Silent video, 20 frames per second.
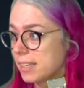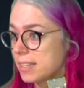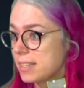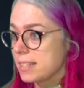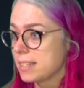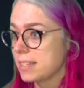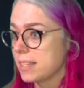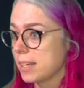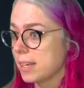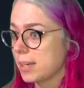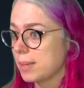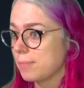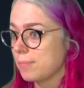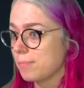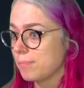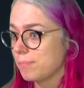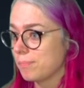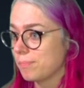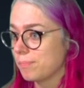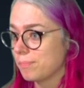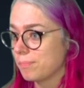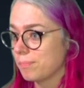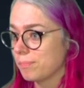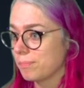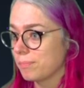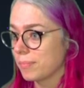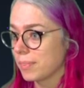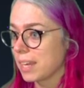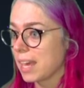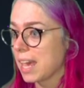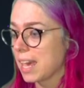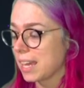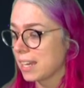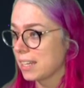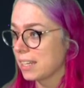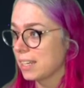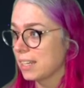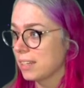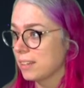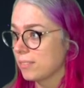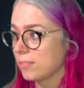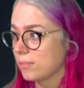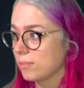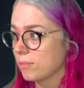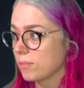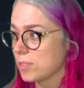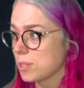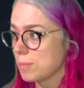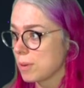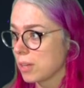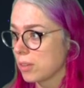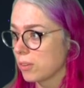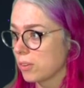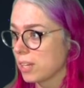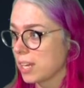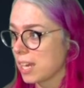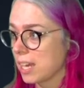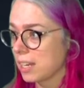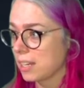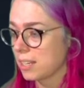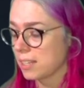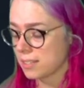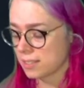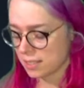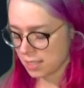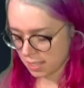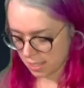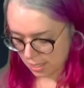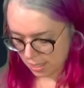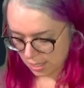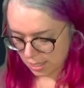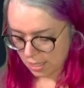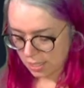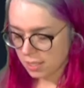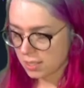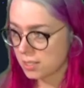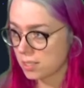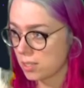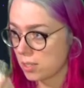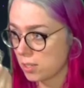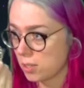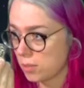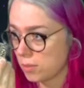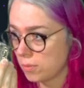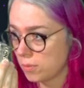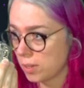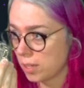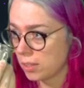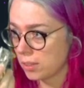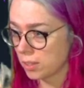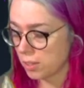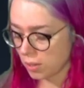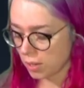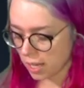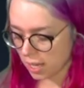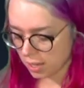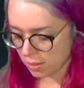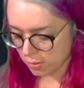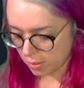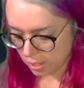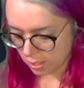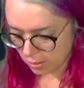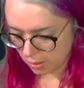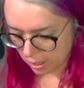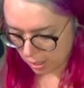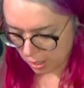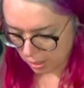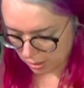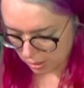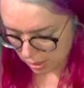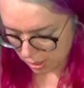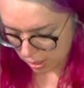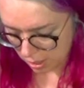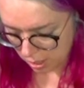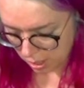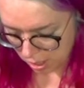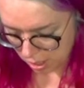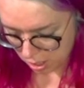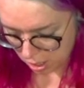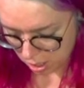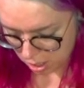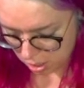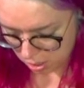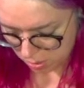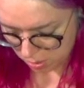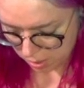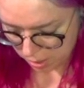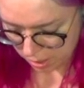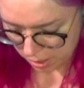some candy, some other candies. So we got the O. Henry, we got the Aero, we